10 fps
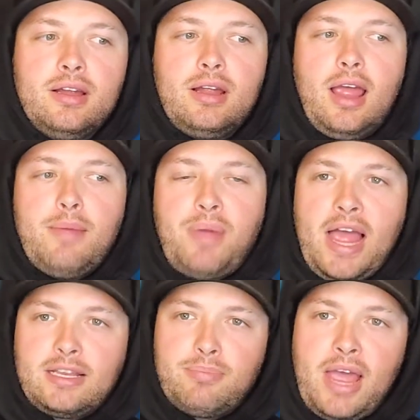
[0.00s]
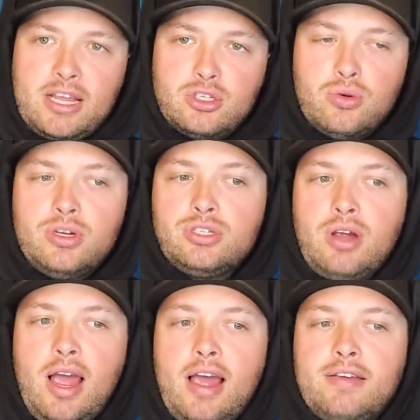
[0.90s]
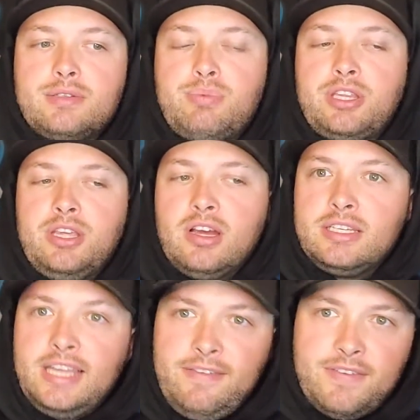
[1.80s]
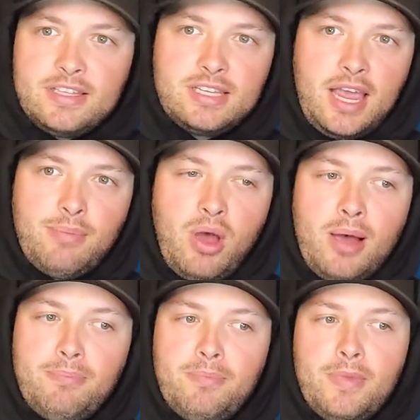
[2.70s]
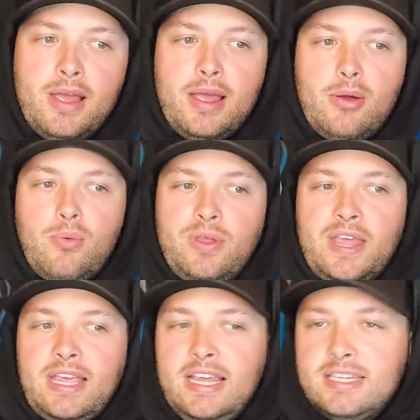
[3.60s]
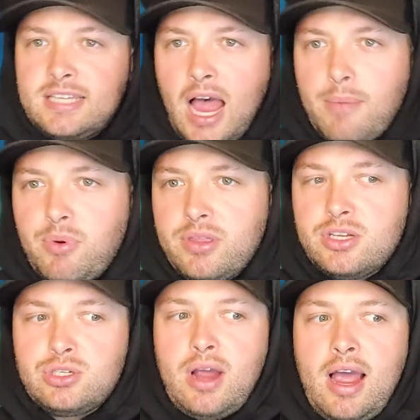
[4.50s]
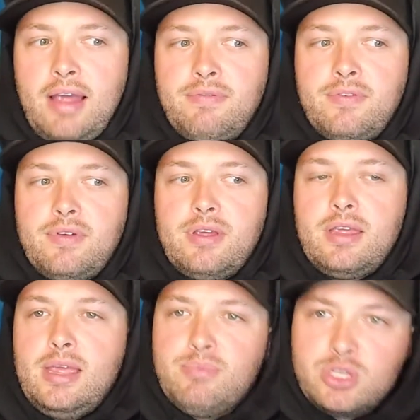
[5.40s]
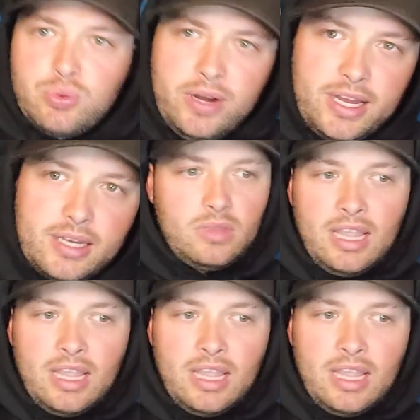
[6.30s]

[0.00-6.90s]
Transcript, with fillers: a back to back scoring drives, but the young defense came up with a key stop on the drive in between.